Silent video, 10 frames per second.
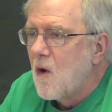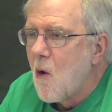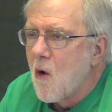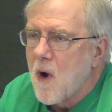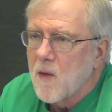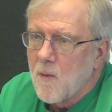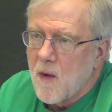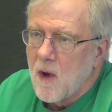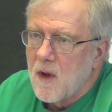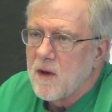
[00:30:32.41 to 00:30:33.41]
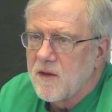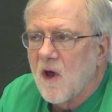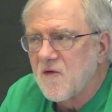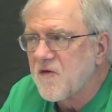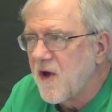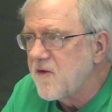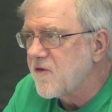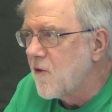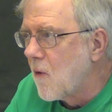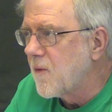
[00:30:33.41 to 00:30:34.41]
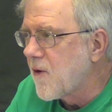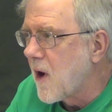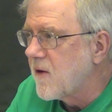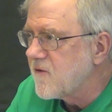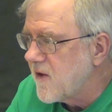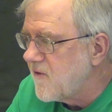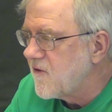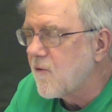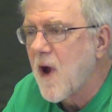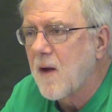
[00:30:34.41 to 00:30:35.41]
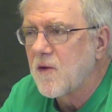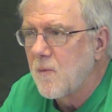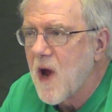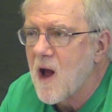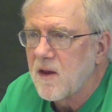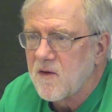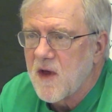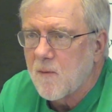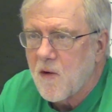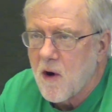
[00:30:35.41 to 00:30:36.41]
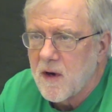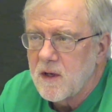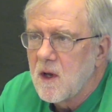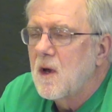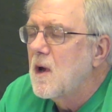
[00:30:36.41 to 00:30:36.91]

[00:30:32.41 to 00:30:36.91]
Or in the other states, the open primary states, you grab the ballot of that party